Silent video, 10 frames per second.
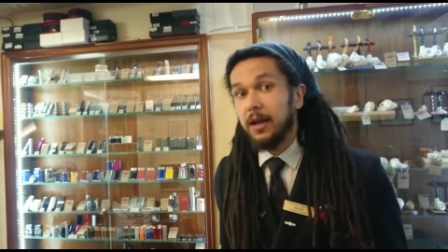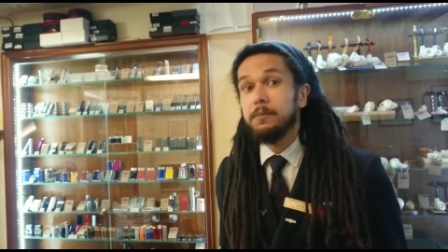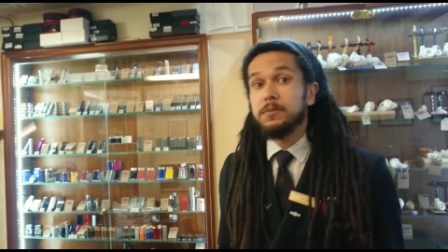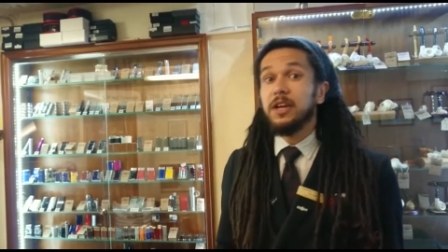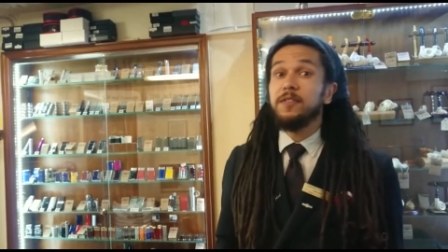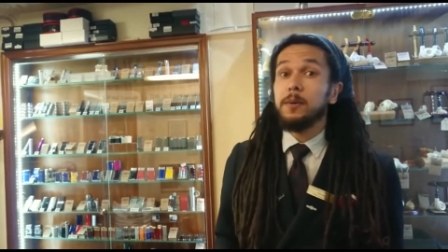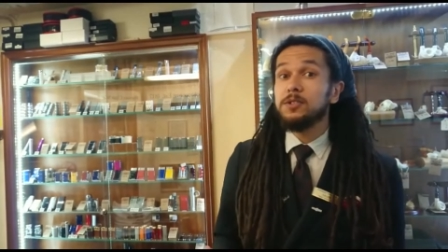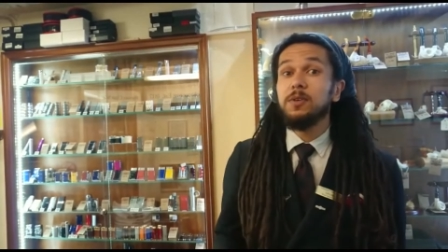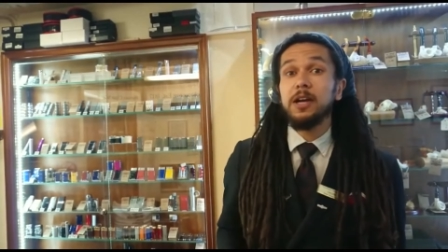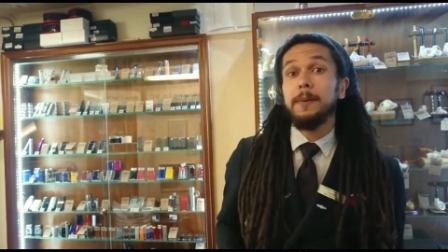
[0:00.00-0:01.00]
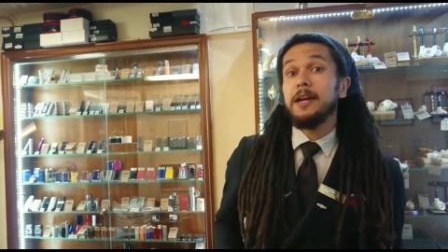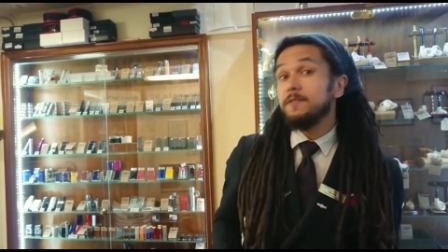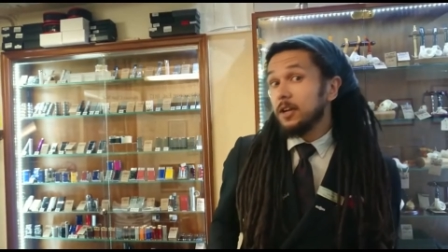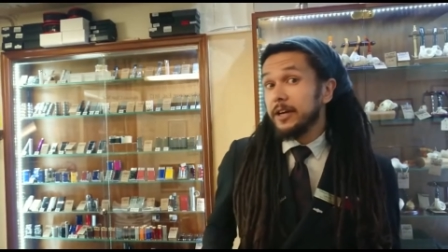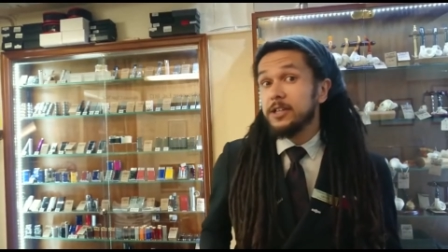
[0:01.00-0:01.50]
Um, definitely one to recommend
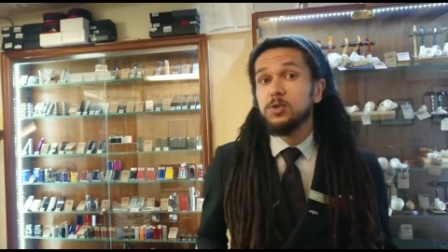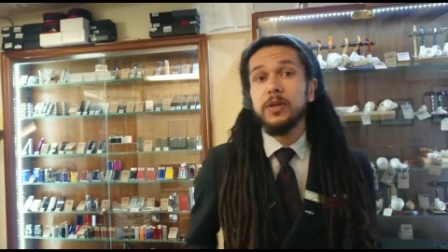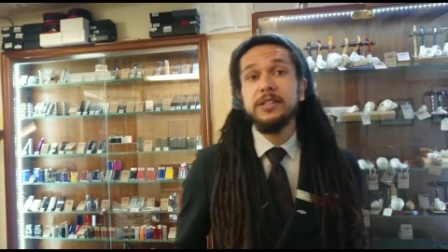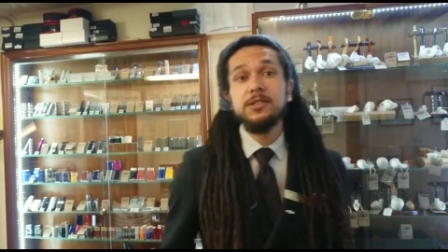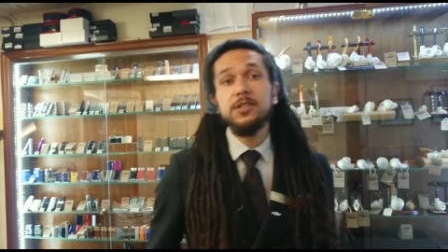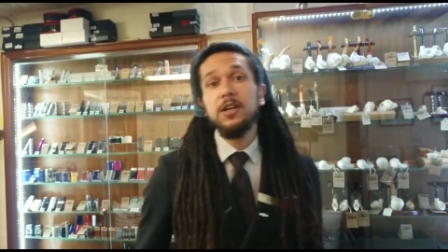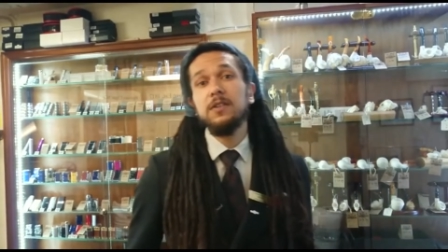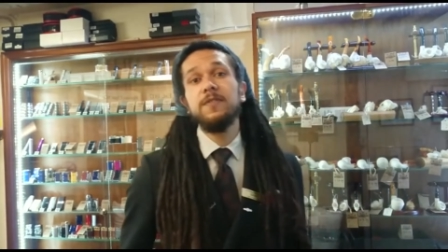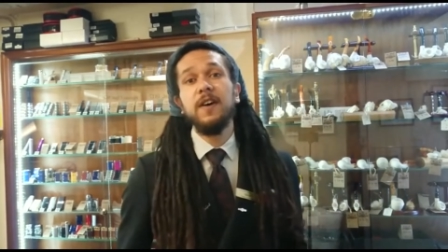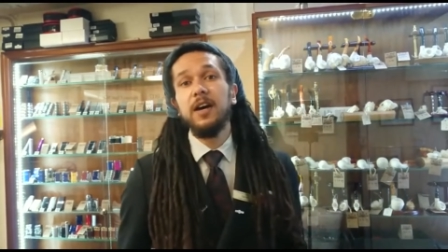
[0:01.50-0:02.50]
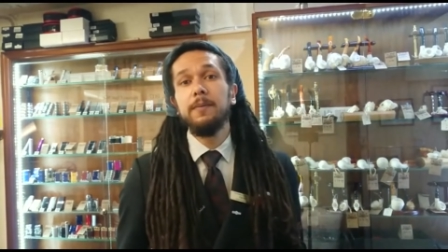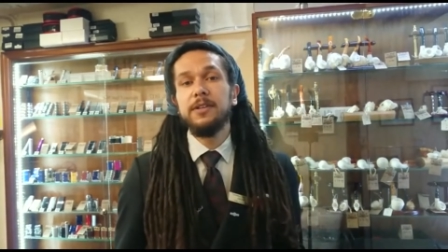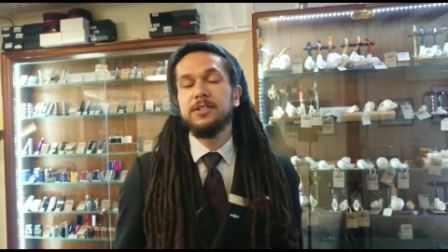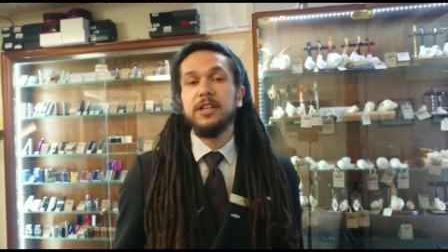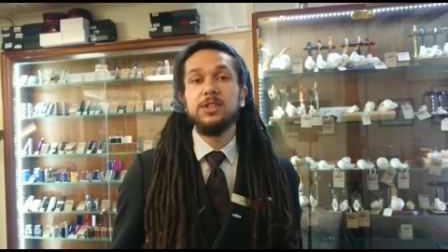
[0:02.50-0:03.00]
if you like your sweeter stuff. Um,
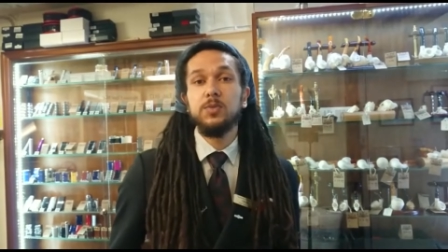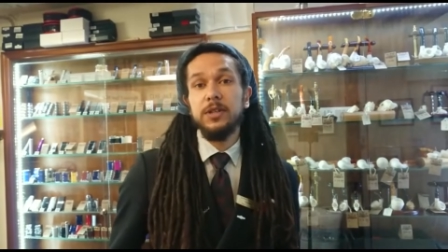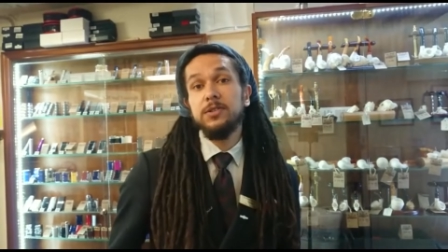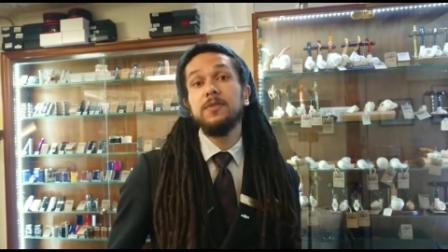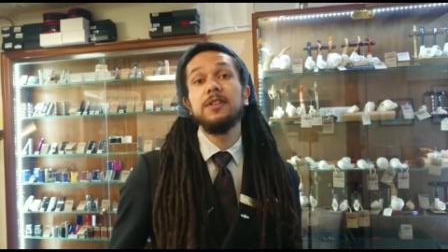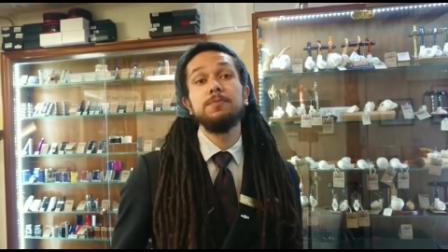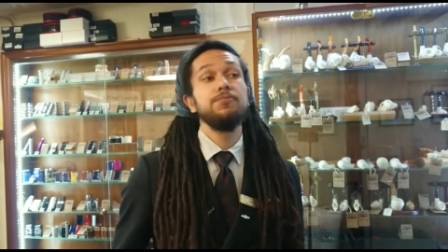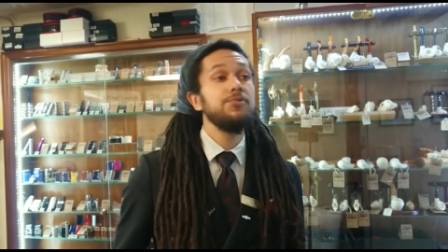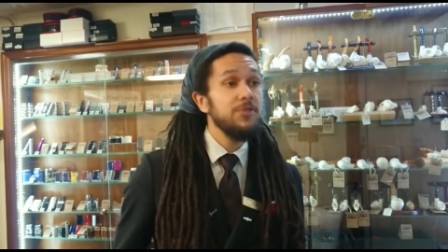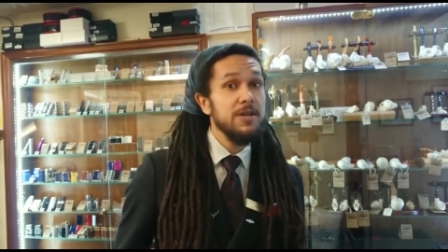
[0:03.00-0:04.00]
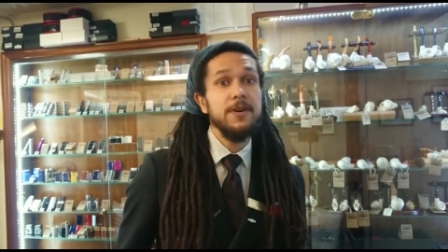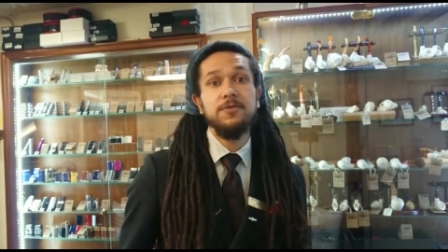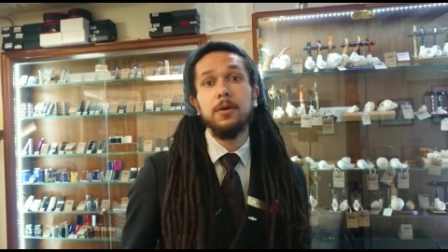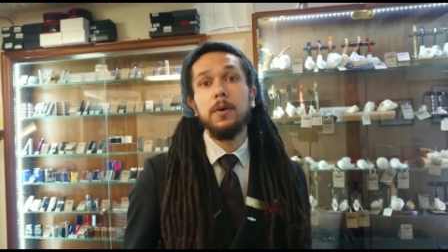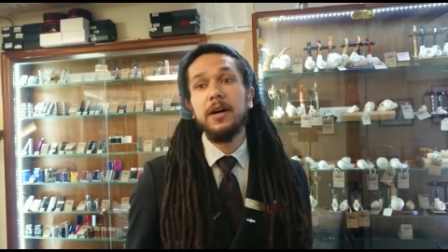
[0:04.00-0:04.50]
I'd say sweet tooth is pretty
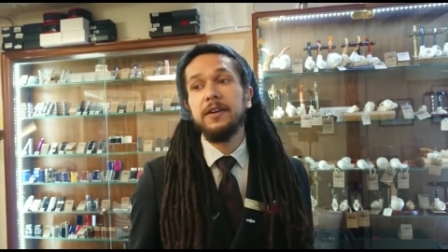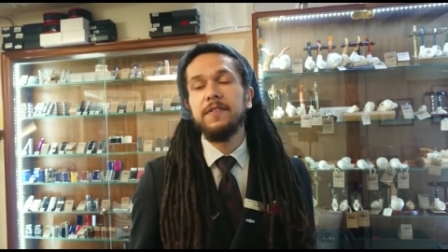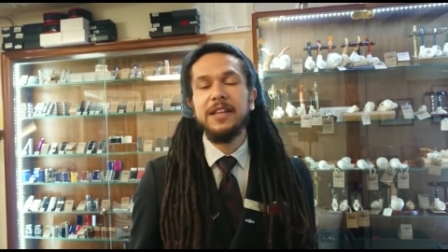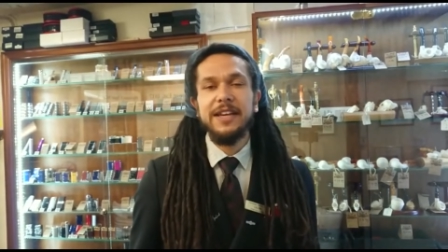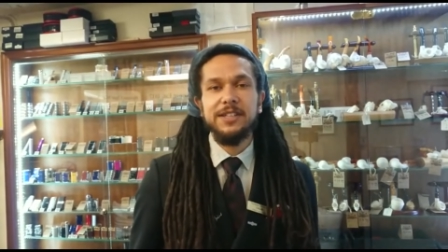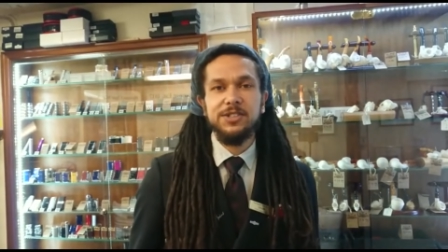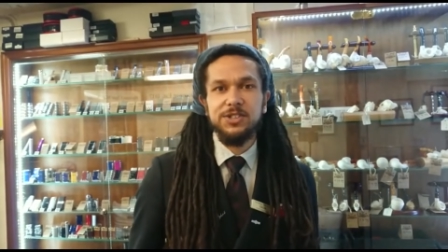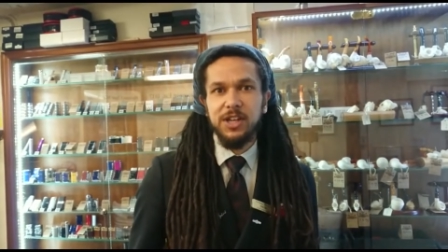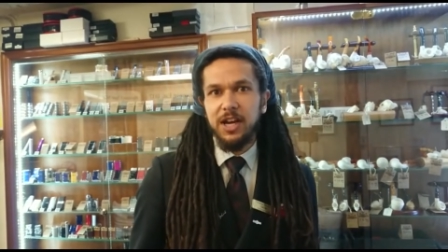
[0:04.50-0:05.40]
much required for this.